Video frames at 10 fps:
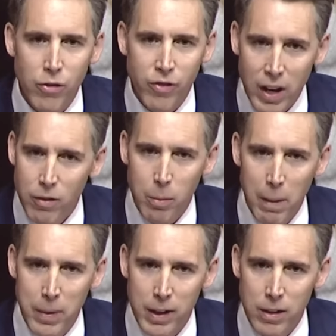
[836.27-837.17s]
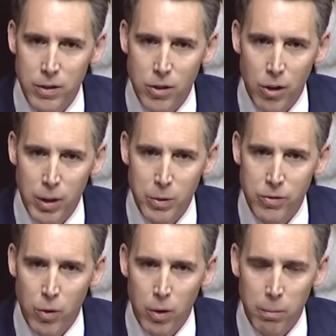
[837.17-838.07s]
a favor by making these arguments
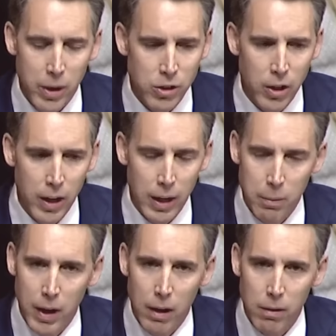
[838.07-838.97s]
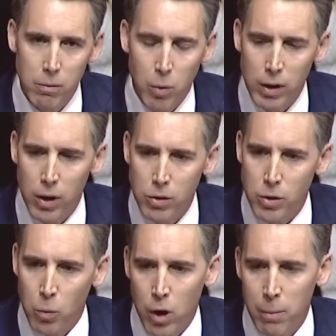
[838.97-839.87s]
for them, by shutting them down, while Lowe's
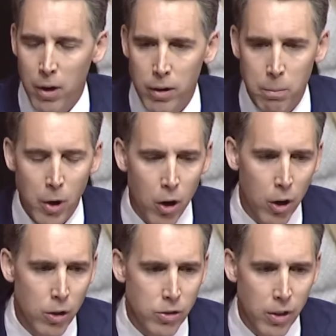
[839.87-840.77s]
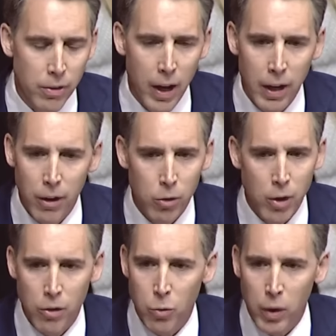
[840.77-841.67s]
and Walmart and bars and who
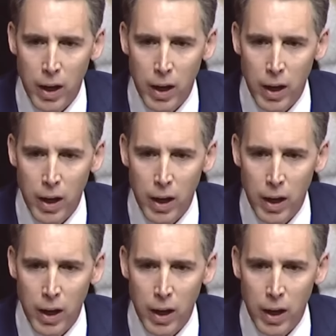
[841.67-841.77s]
knows what